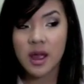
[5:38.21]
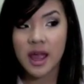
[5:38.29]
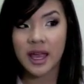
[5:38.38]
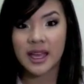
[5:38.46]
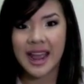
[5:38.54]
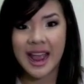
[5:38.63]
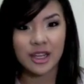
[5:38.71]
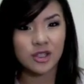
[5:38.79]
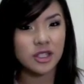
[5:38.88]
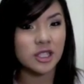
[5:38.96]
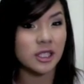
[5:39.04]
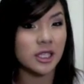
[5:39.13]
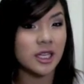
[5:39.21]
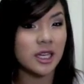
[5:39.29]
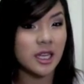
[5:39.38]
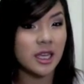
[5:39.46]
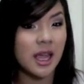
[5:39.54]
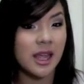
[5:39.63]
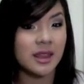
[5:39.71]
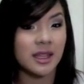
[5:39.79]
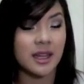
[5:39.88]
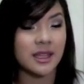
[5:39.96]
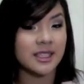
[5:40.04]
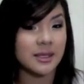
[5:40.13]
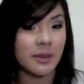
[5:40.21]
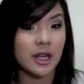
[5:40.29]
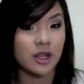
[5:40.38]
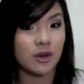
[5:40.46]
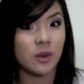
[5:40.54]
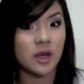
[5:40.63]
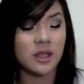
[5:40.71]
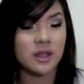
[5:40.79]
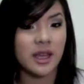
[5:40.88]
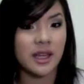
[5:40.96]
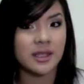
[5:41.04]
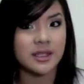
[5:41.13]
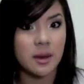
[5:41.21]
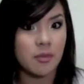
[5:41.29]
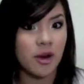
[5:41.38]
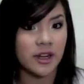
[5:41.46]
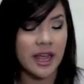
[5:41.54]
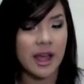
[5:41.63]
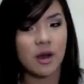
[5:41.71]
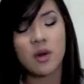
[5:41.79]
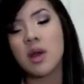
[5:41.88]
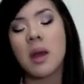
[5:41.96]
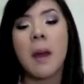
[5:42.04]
and I actually deleted it, and then I did my new one that is up right now.